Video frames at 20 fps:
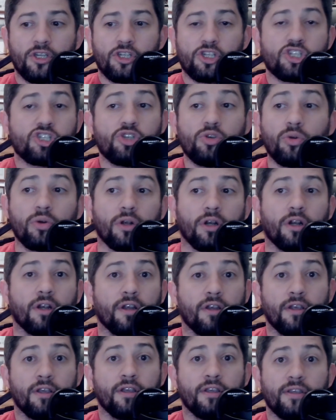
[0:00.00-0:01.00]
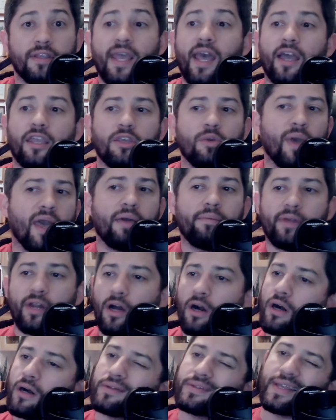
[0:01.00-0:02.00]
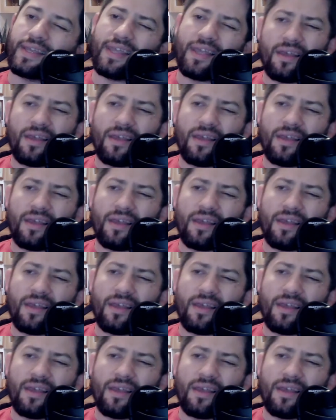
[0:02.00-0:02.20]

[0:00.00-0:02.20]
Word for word: sure, yeah, you hem and haw, like,